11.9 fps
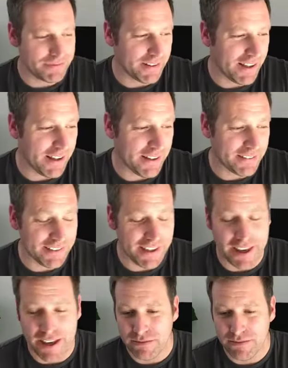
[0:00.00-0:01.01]
Uh,
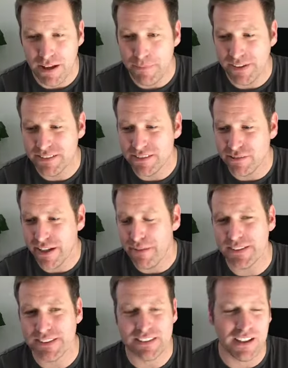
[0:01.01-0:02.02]
yeah, I mean, don't get
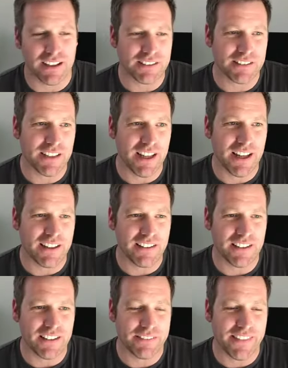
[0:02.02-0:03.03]
me started on that.
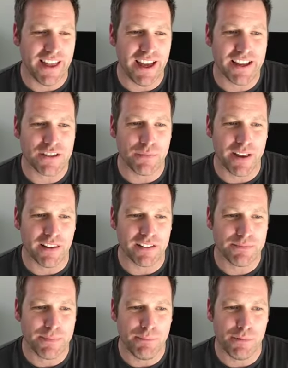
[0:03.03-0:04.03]
That as well
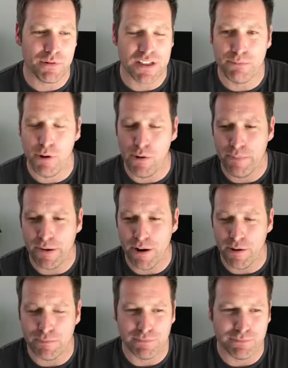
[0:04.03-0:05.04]
as people just popping
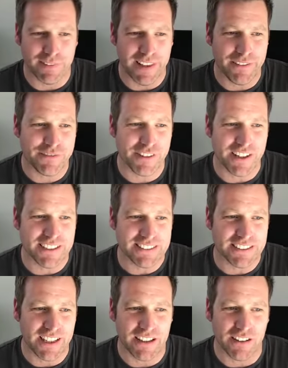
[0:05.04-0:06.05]
up left, right, and
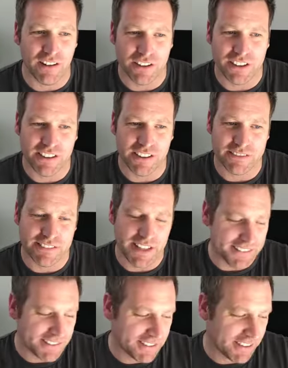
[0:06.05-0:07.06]
centre on your
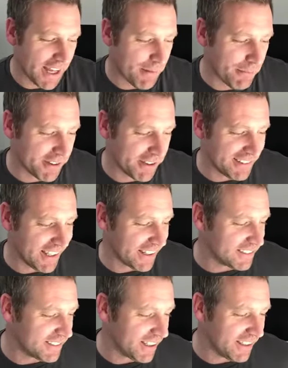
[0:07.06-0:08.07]
Instagram or your
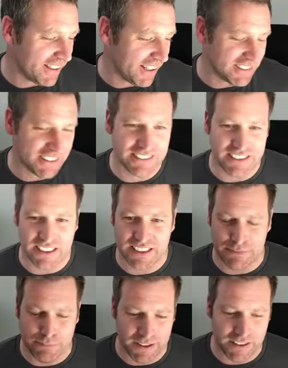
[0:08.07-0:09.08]
LinkedIn, and then just
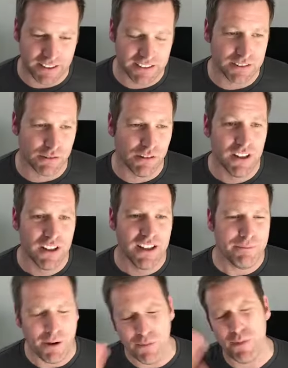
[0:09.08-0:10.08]
disappearing. So,
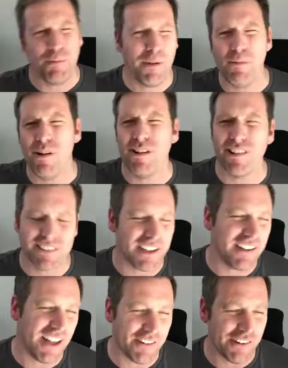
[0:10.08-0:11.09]
but we, we won't go
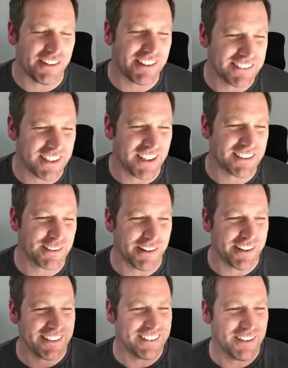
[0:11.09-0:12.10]
down that route because that's
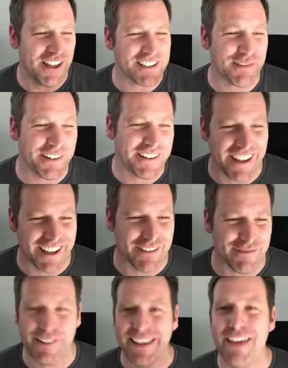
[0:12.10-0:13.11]
quite that's quite
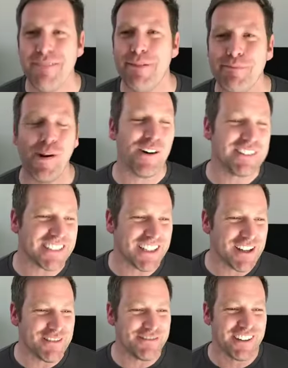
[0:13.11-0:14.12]
negative. We keep it
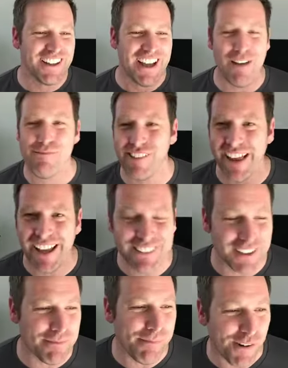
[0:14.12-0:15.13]
positive, and we'll end
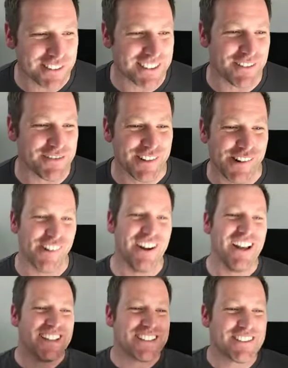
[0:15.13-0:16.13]
on a positive note.
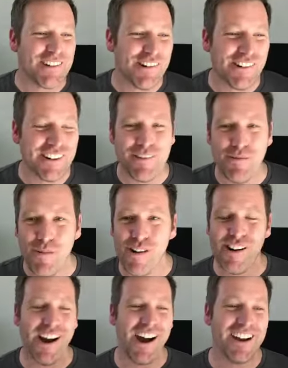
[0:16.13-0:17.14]
So,
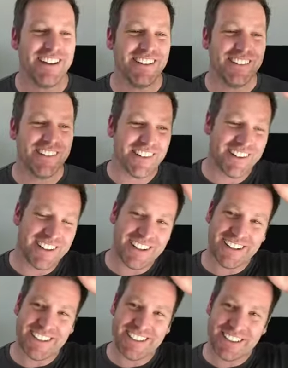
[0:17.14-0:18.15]
what are your
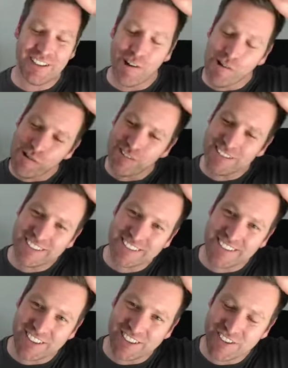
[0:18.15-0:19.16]
goals,
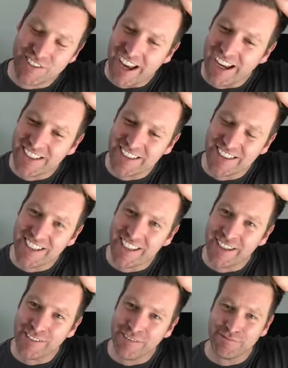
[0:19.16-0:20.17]
your
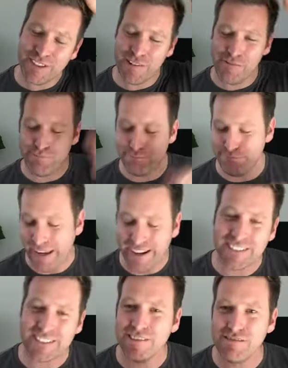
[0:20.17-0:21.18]
strategy? You know,
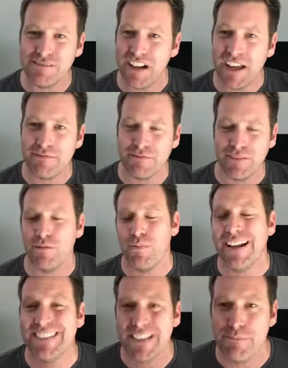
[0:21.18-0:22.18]
personal, and
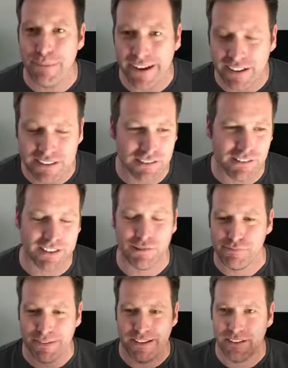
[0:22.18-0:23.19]
when I say personal, I
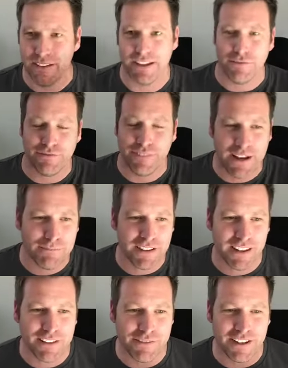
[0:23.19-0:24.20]
don't mean like your family
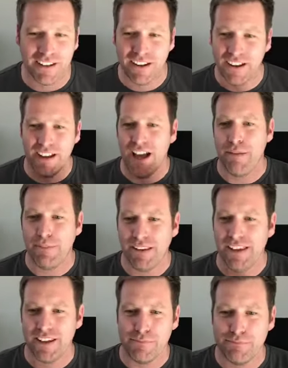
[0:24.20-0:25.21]
life, then I mean
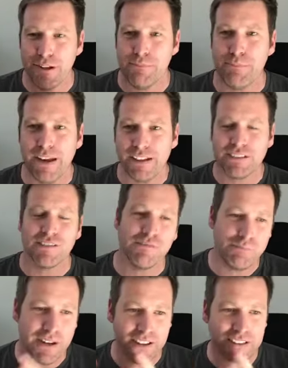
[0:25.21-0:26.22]
like uh-huh. your your personal
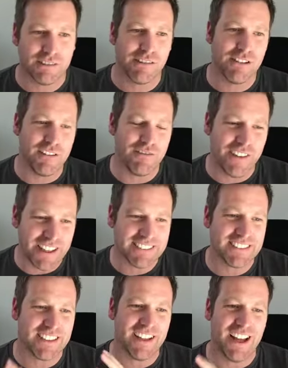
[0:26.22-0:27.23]
personal
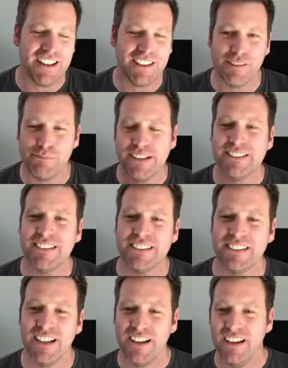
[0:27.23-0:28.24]
investing and your
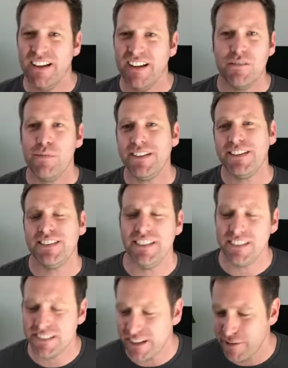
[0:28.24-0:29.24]
business. Where do you see
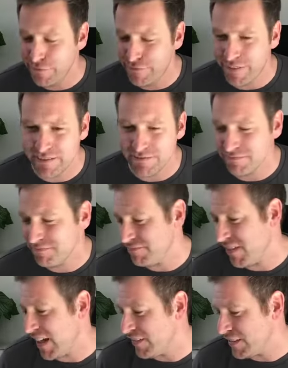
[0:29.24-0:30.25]
yourself in
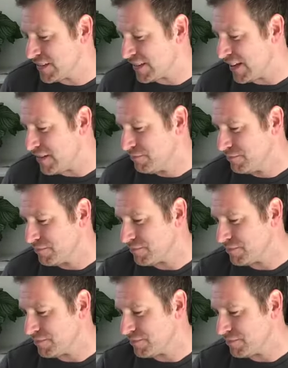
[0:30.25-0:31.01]
five years' time?